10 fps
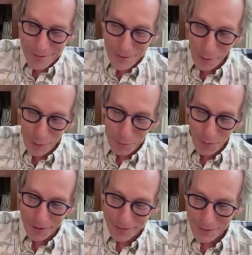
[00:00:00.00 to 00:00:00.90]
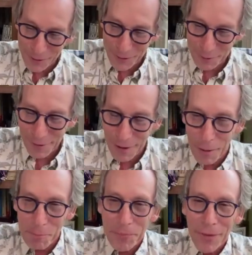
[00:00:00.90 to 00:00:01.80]
all the points, aren't you?
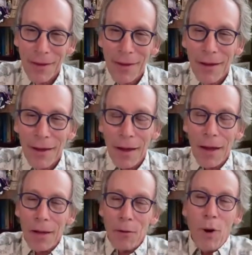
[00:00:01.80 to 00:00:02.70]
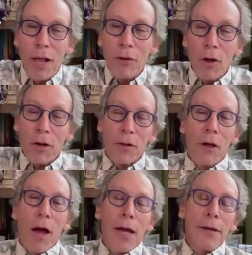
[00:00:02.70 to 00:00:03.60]
Um, uh, well, look,
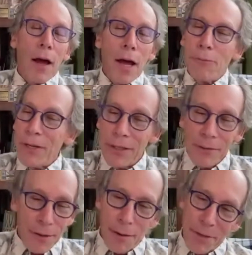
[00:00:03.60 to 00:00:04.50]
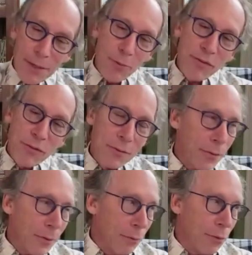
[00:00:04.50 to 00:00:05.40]
I, I really, I mean, it was,
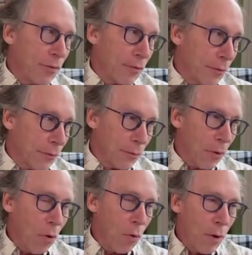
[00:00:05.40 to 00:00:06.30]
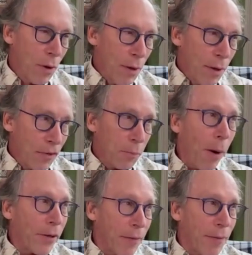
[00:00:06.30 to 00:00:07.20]
it was so
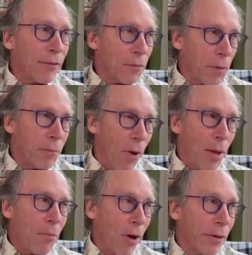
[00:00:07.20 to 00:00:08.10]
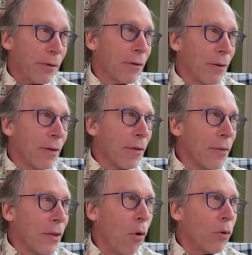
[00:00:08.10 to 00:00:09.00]
inspiring. And that's, in my mind,
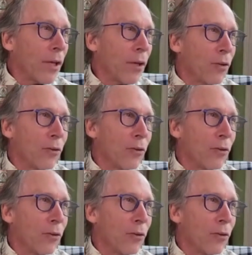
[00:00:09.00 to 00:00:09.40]
the only,